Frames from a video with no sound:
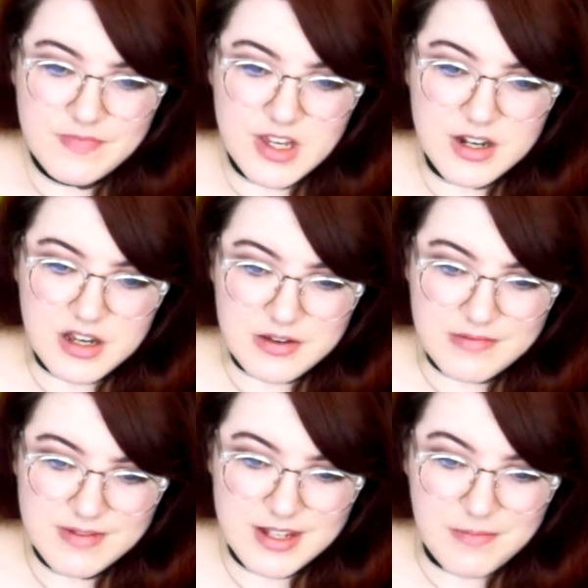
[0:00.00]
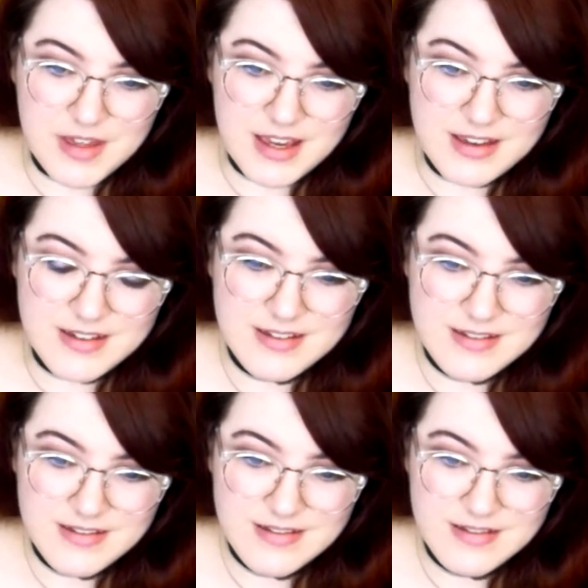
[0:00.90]
you know, something
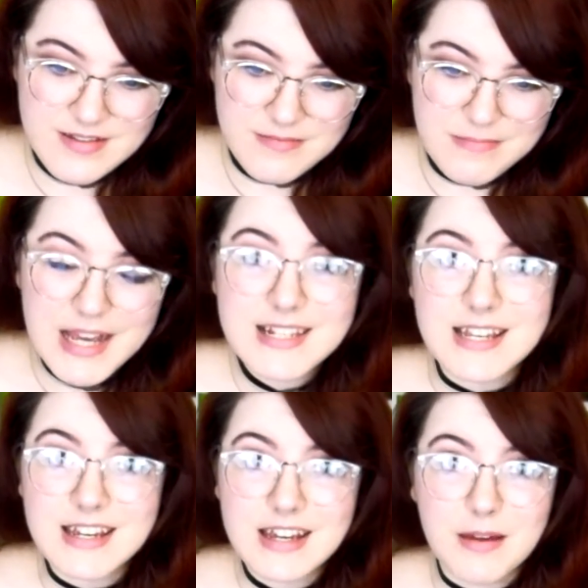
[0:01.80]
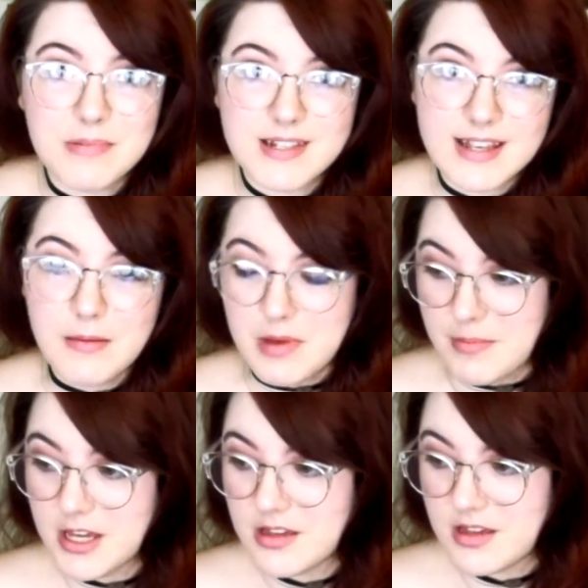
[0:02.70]
messy happens at
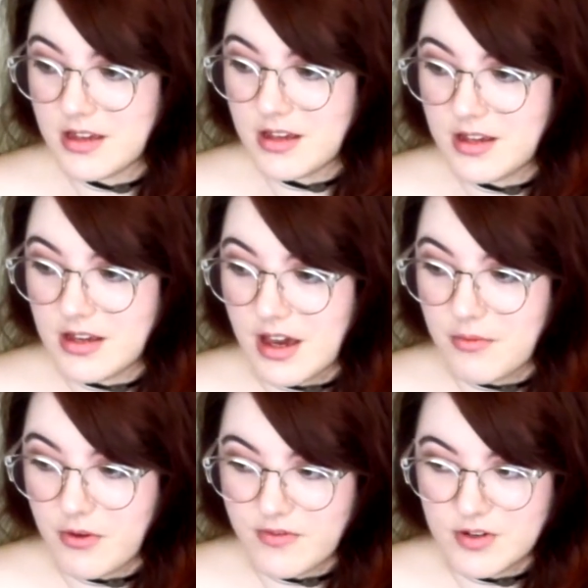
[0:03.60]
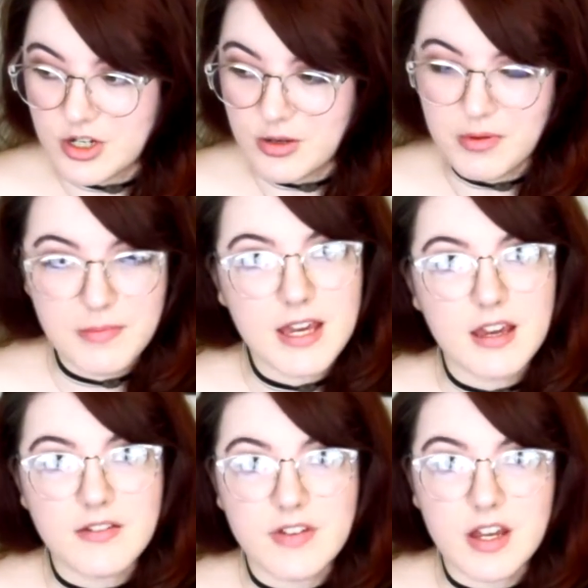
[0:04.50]
Mama, I will for sure be
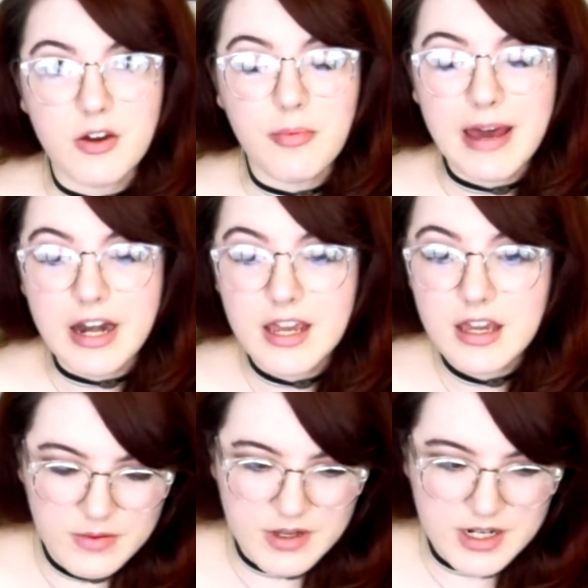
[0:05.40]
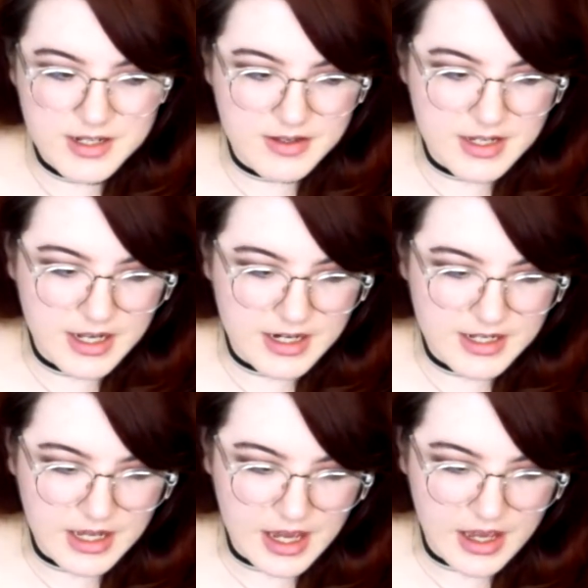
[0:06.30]
making a video about it. What else was I gonna
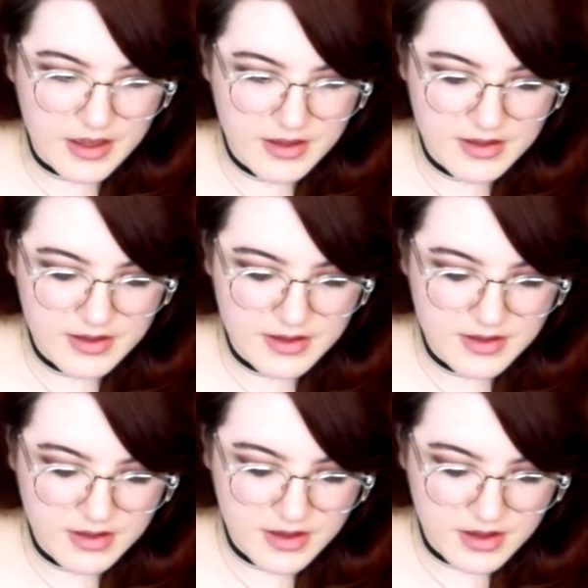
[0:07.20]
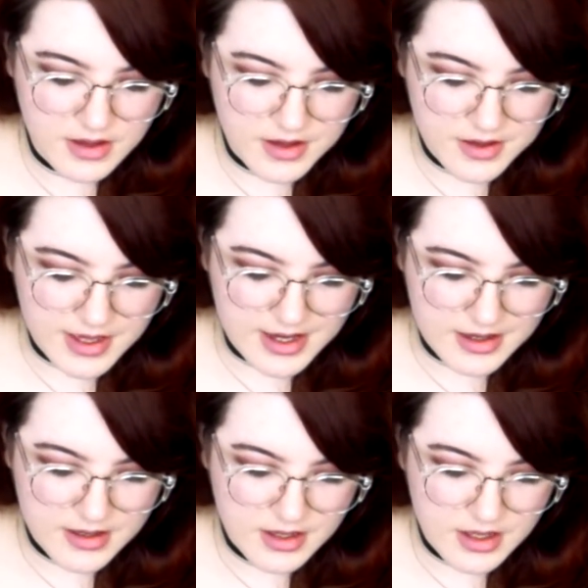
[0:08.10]
say? Oh
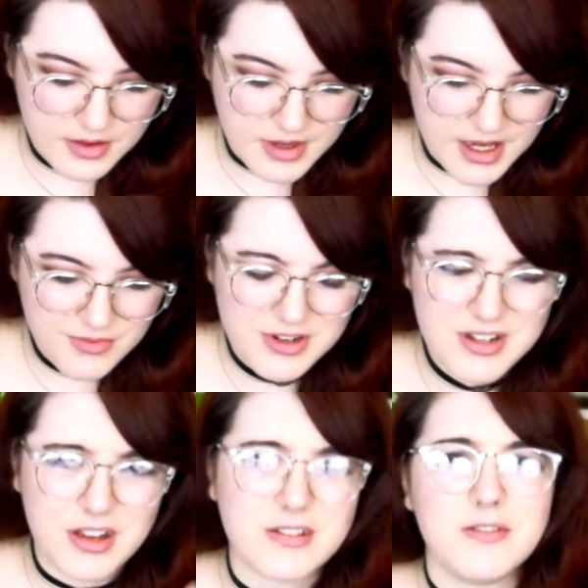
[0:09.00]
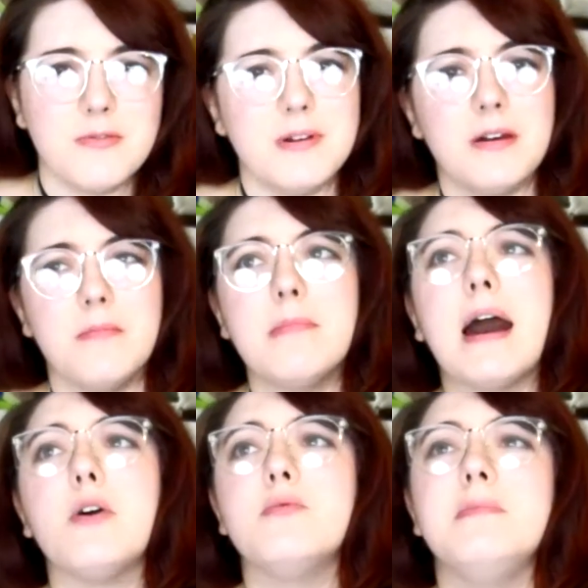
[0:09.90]
yeah. Anyway, I wanted to talk a little bit
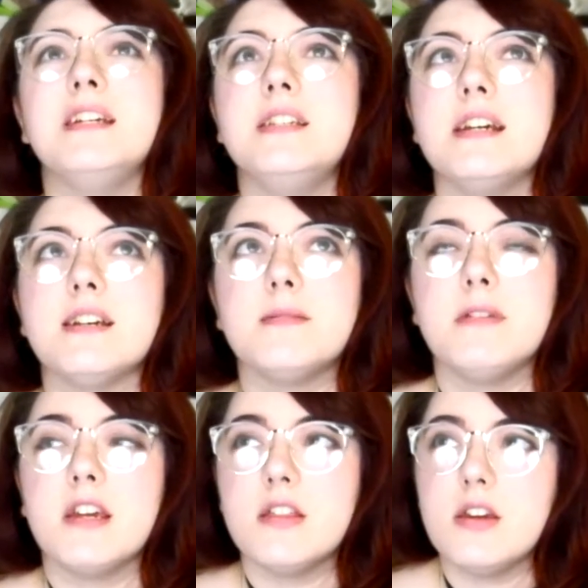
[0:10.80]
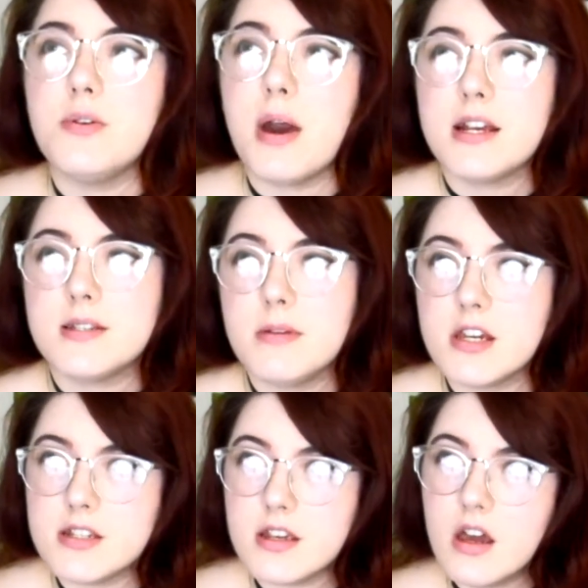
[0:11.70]
about BTS being in the US
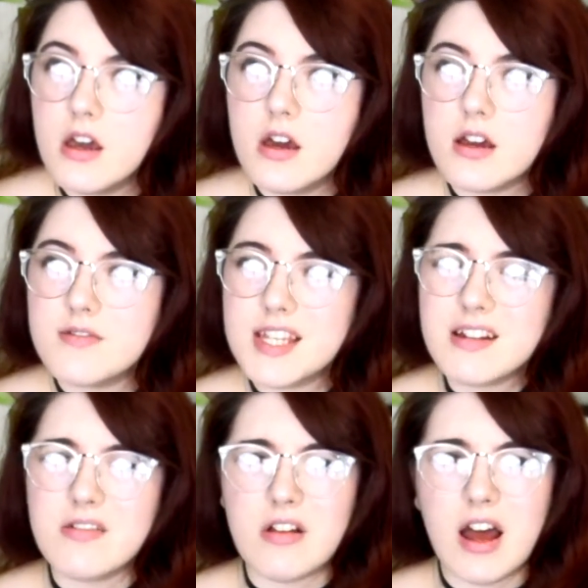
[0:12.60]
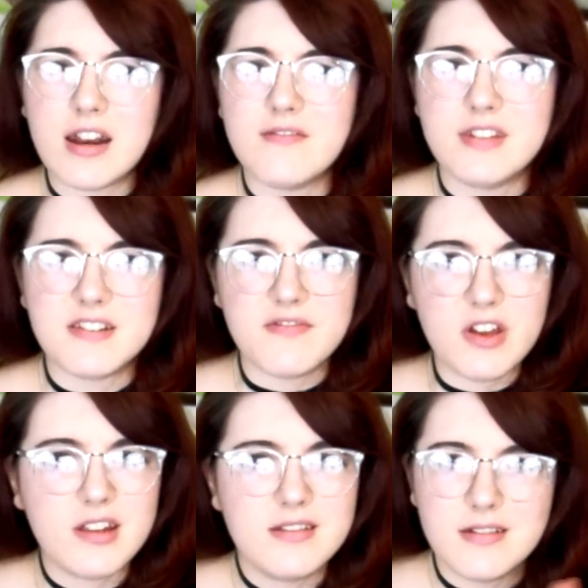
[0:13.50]
because I've seen a lot of
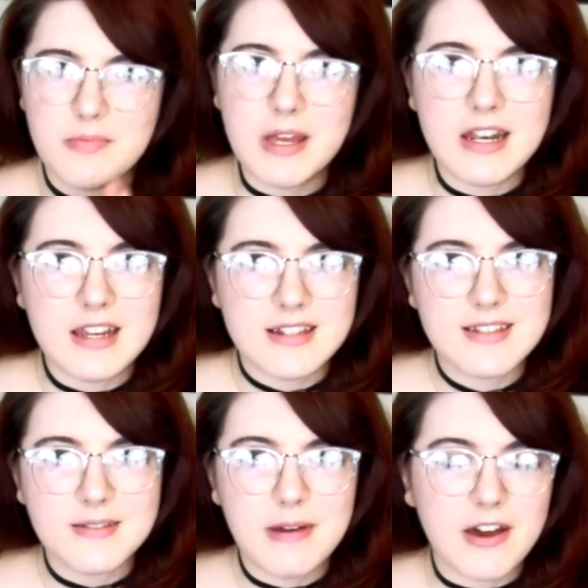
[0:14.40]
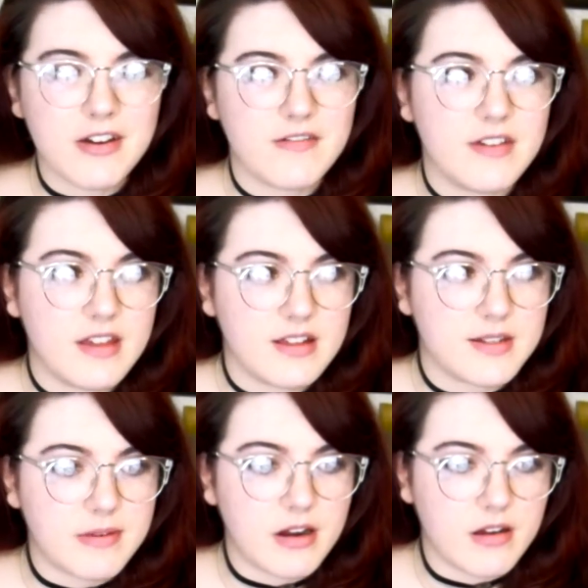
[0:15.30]
different opinions about everything
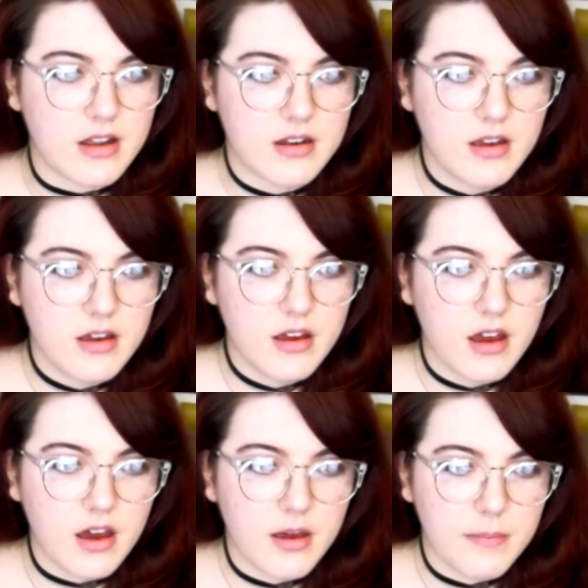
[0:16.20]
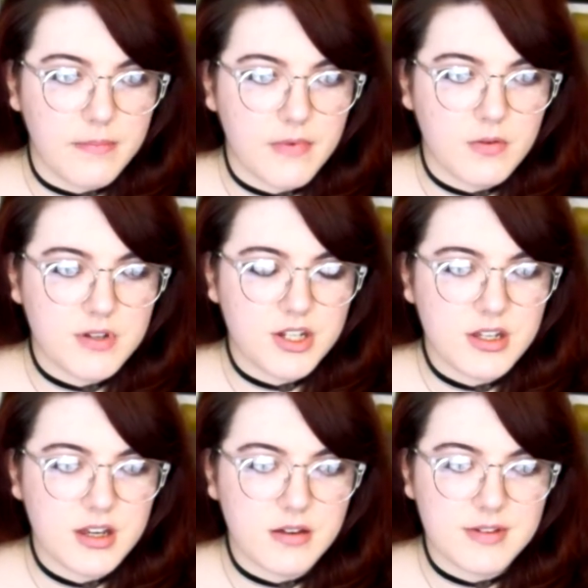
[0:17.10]
that's went on.
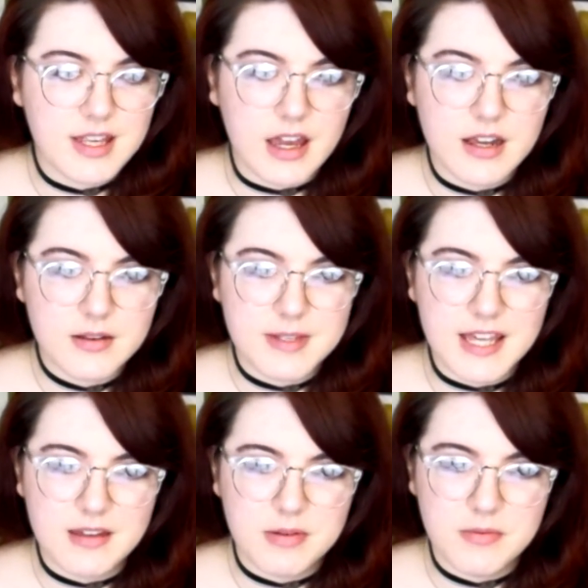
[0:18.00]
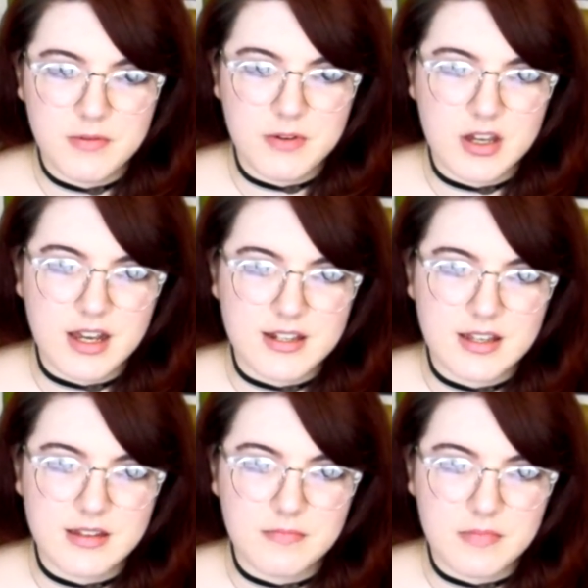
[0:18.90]
Originally, I was kind of upset that people weren't
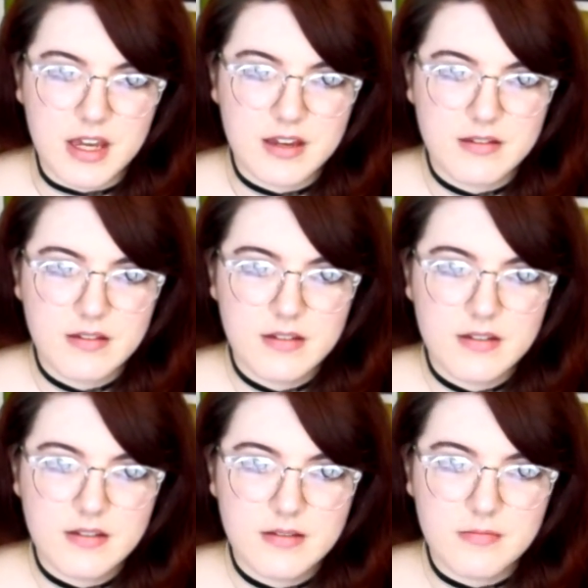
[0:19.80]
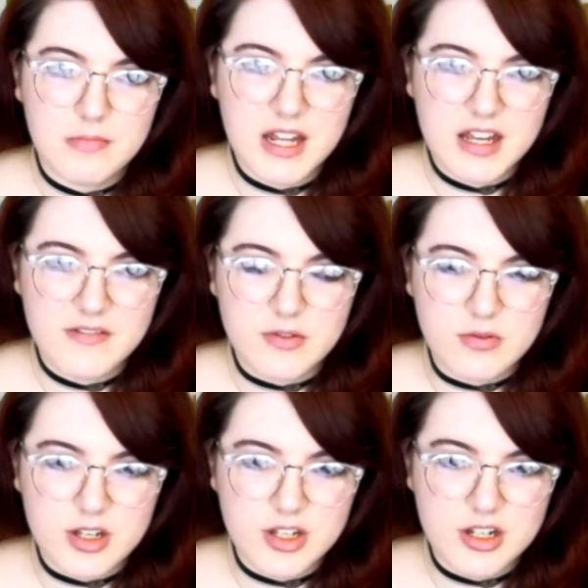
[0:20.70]
asking them like meaningful
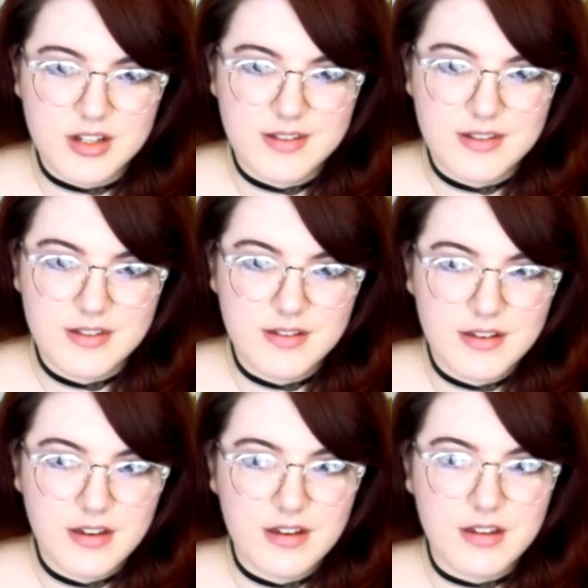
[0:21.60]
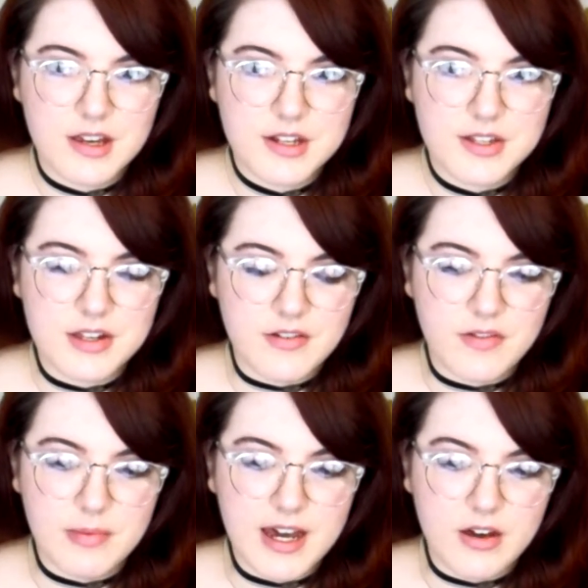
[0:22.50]
questions, like
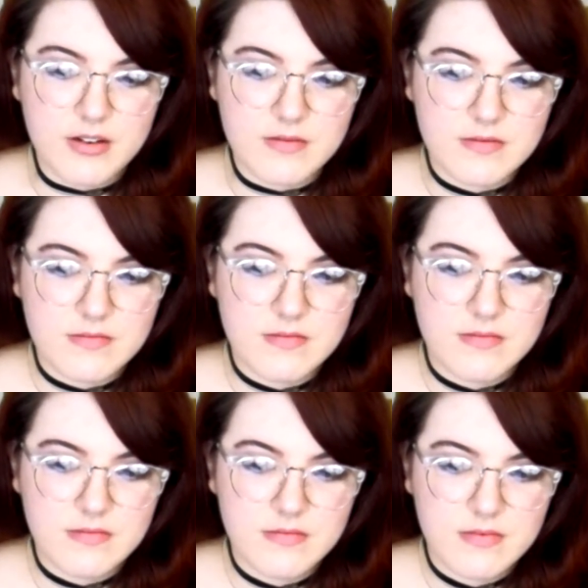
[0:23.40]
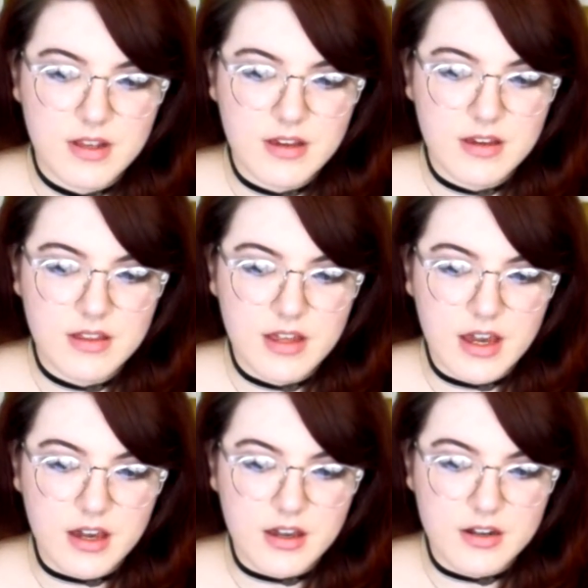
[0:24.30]
stuff about
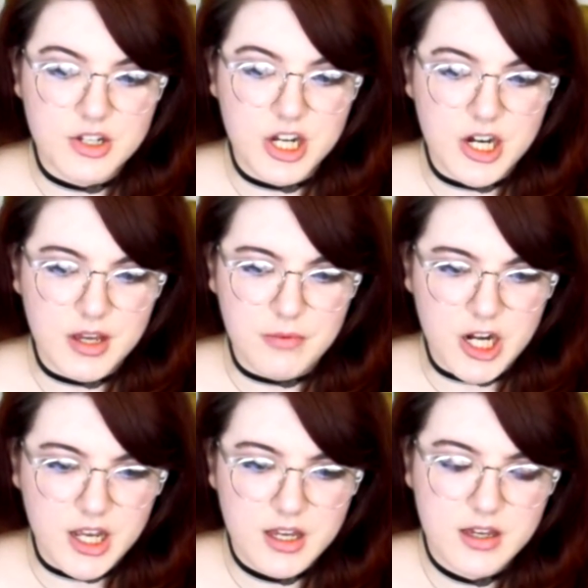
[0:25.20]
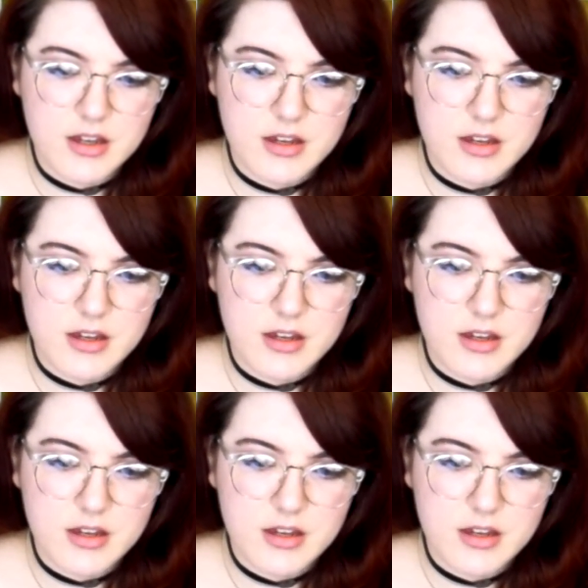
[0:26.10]
their charity work,